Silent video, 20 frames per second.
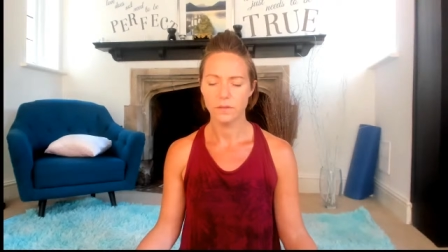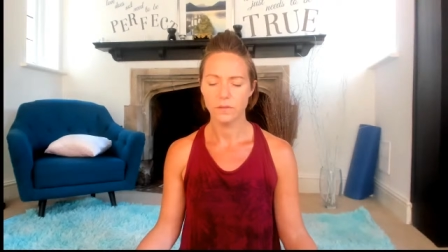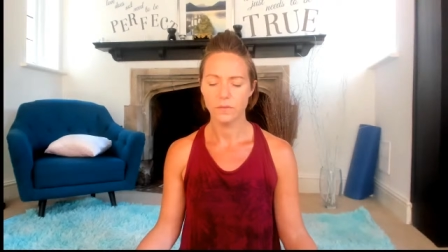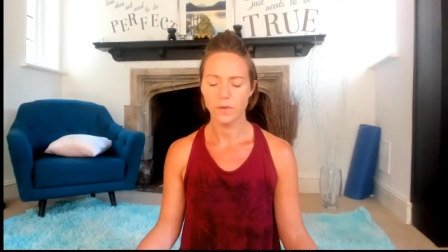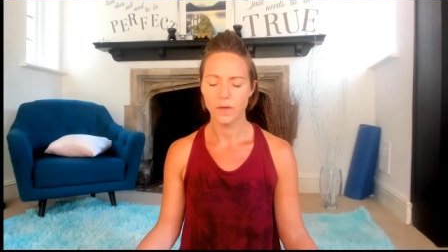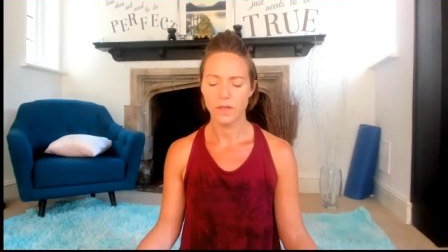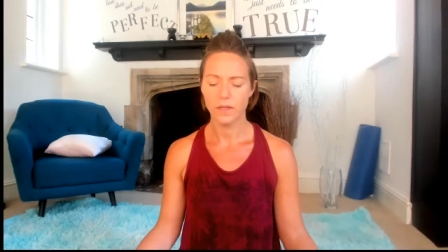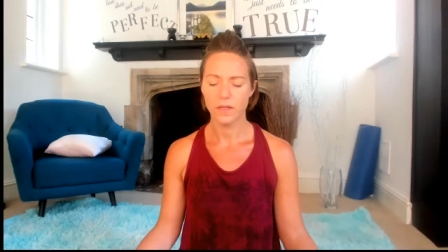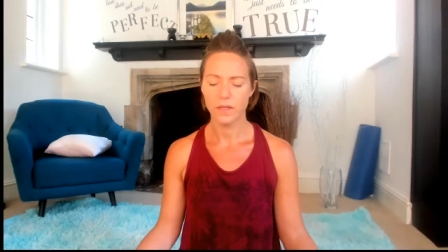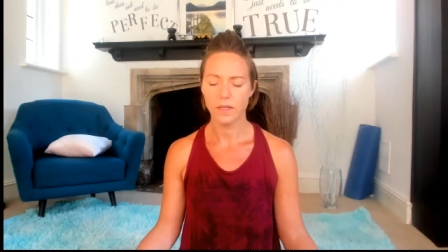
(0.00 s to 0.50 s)

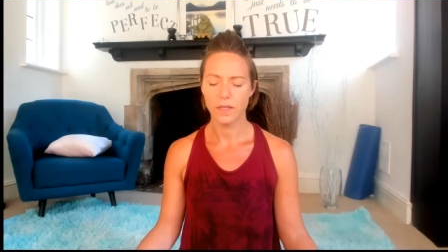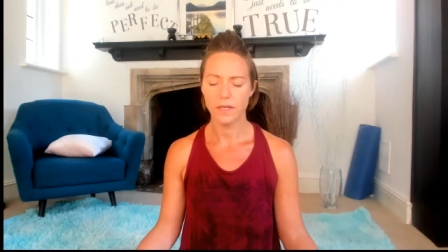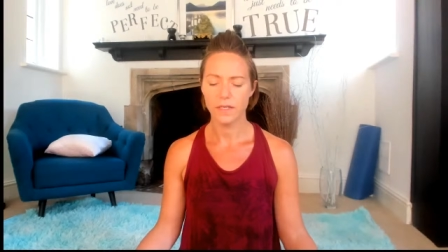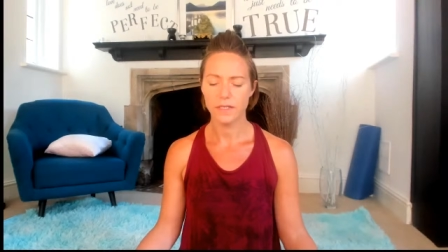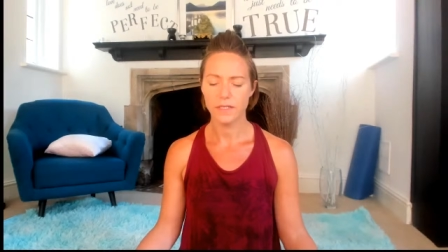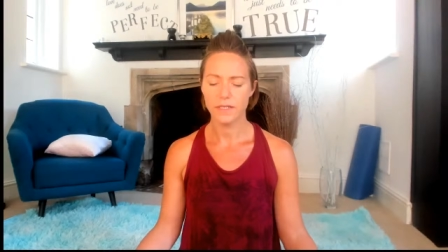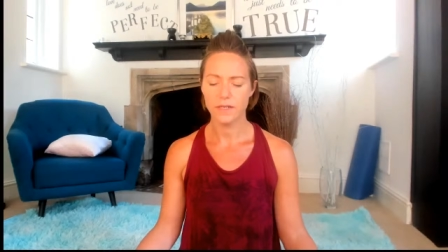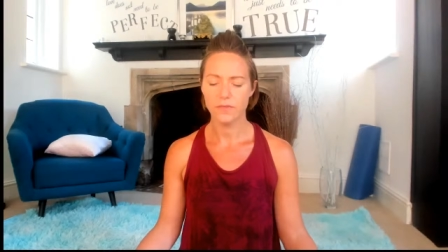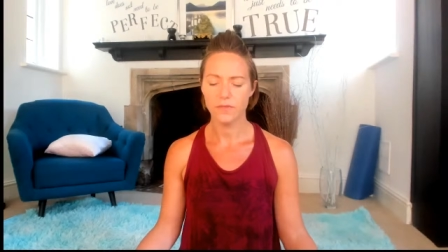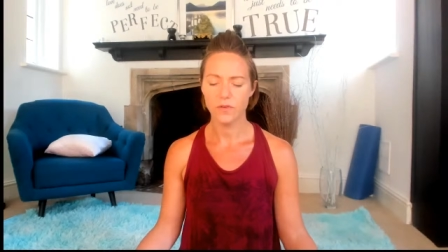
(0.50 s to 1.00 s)
Whether
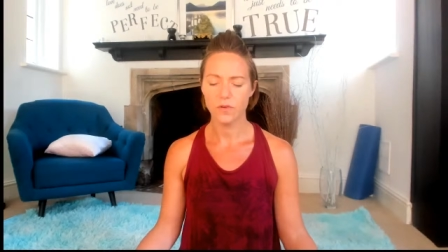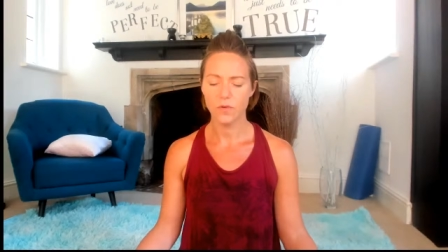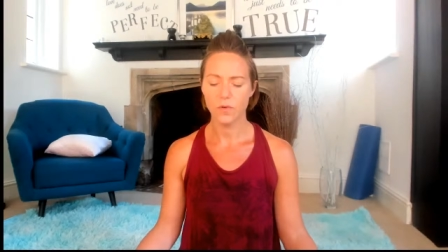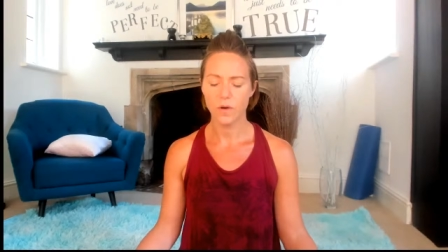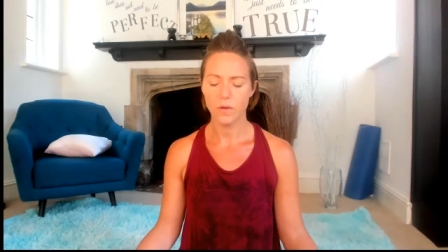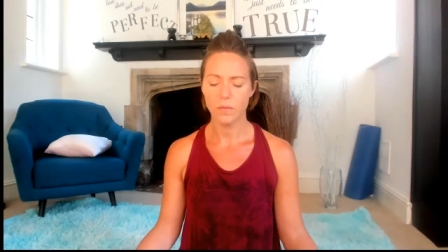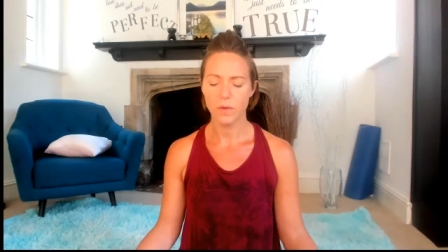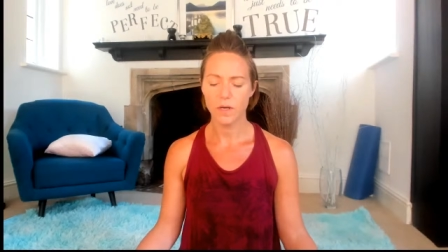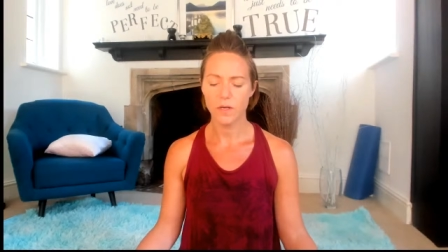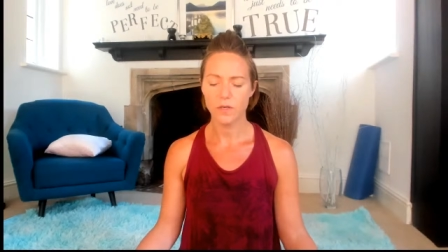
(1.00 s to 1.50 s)
there's
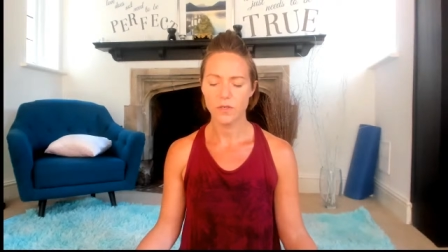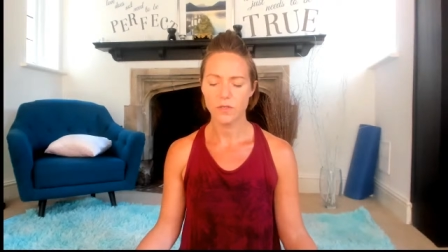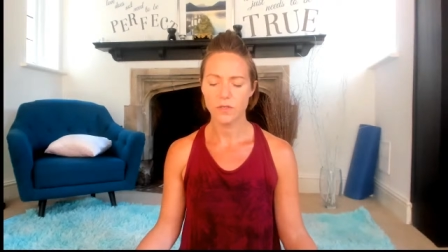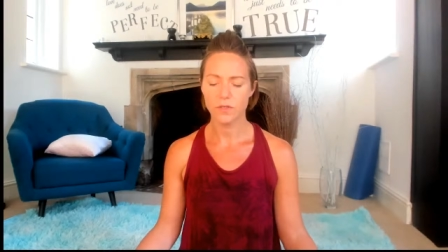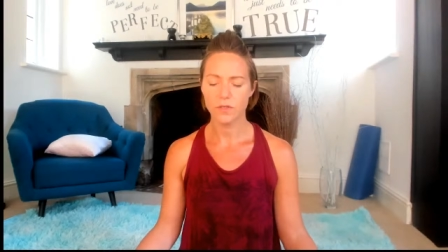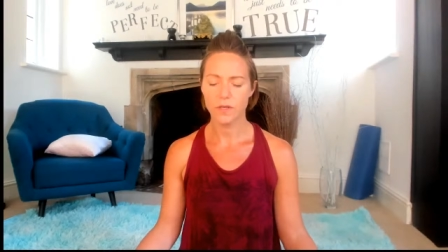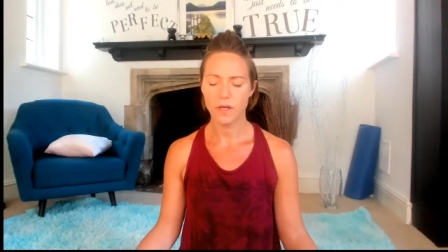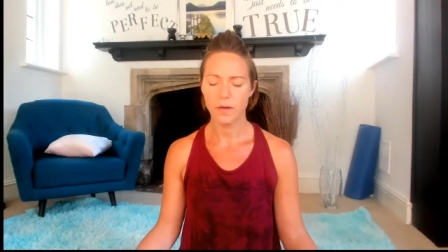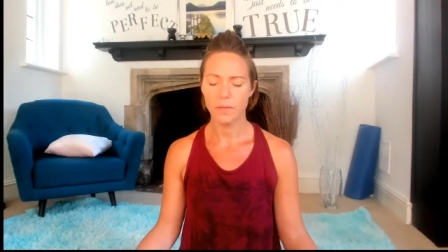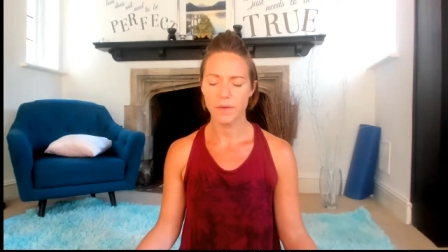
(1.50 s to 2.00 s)
difficult
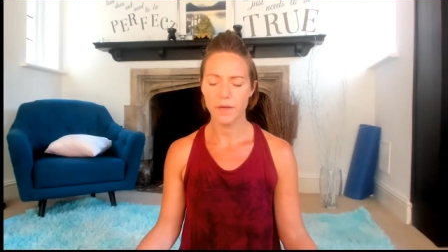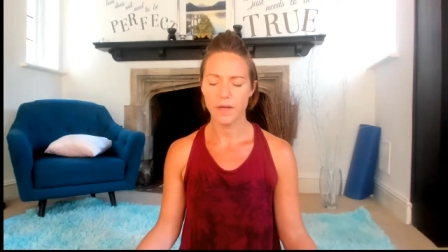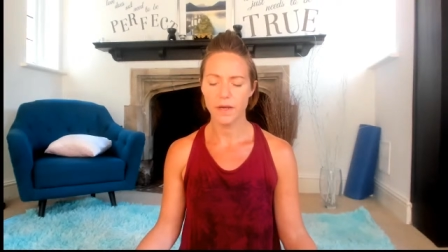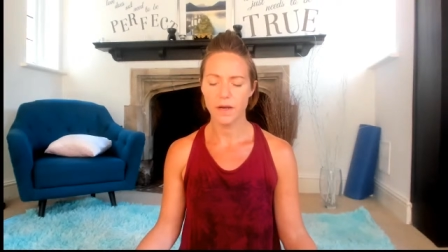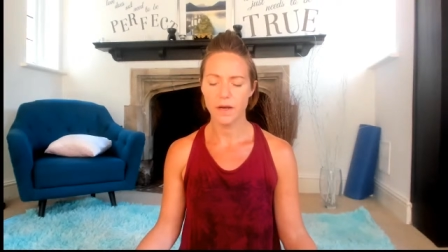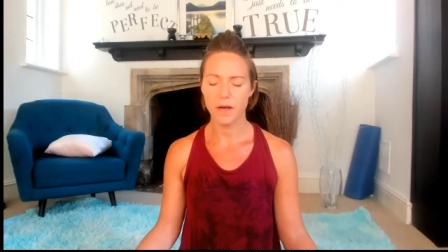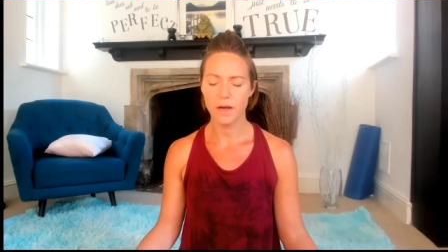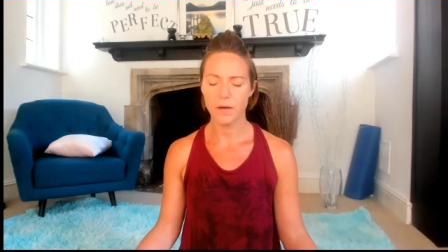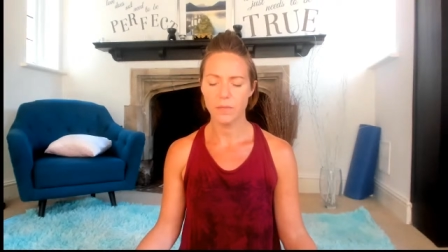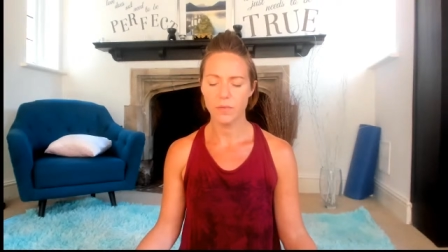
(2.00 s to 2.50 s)
emotions coming
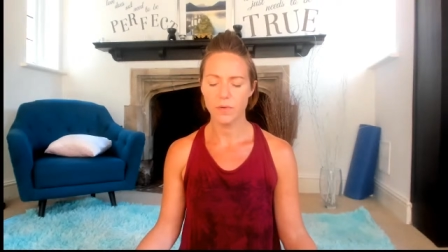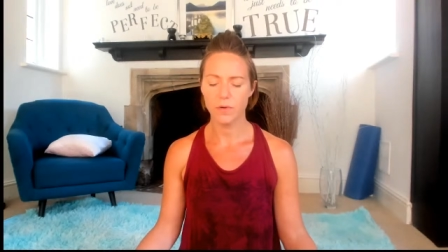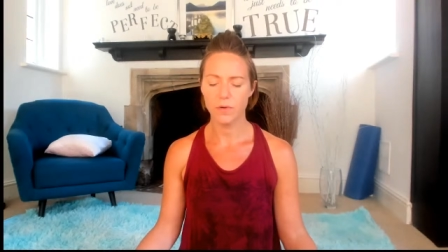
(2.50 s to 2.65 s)
up